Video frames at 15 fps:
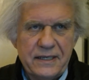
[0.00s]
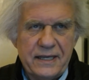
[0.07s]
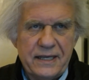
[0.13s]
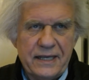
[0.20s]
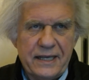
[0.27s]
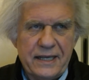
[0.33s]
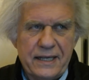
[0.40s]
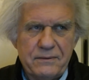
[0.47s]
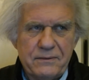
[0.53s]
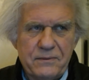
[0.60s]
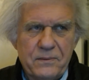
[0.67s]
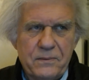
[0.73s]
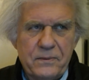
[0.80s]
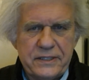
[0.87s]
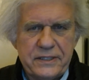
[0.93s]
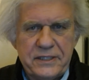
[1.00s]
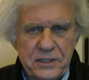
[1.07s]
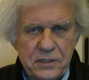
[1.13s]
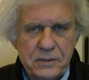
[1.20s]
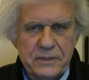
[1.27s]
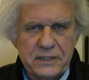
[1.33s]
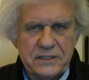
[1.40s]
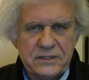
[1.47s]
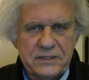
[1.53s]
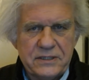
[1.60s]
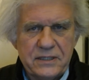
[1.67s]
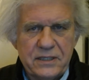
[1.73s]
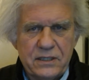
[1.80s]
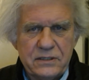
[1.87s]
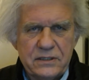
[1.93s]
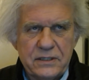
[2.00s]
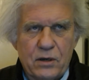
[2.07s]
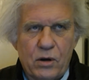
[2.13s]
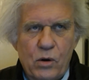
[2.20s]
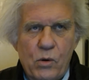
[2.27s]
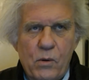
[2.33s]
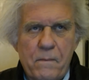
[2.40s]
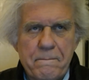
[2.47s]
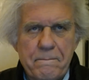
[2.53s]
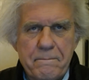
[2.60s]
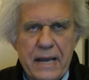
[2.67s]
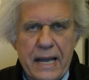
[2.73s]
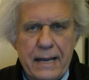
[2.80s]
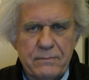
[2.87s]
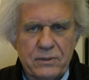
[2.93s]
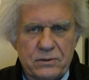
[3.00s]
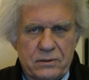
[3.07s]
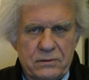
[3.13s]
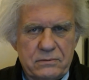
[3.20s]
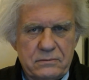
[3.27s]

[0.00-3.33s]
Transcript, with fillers: And with humans, the whole mammal